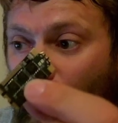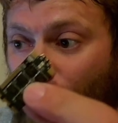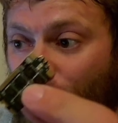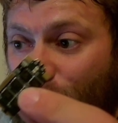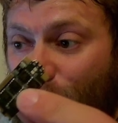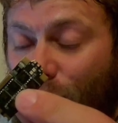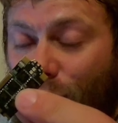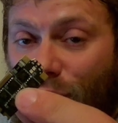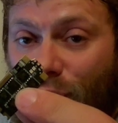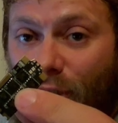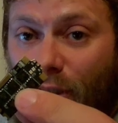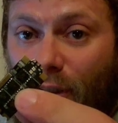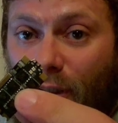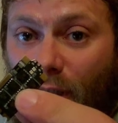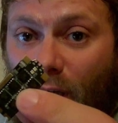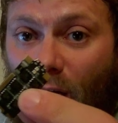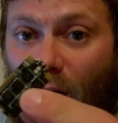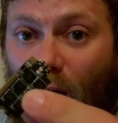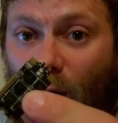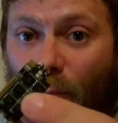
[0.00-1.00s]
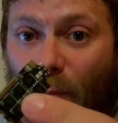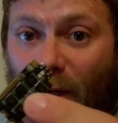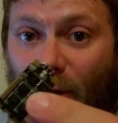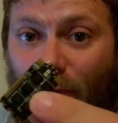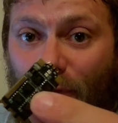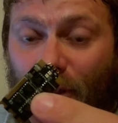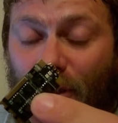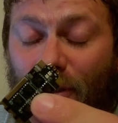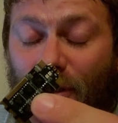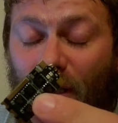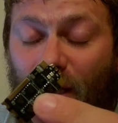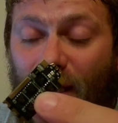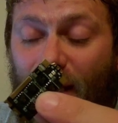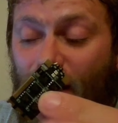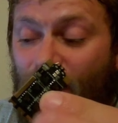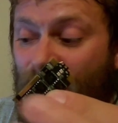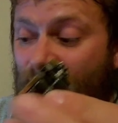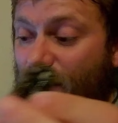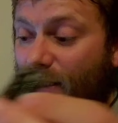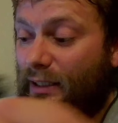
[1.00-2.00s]
using arm-mounted
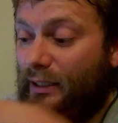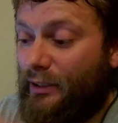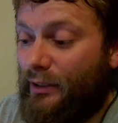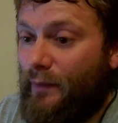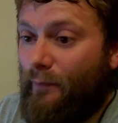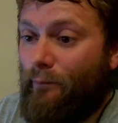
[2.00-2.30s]
ESCs.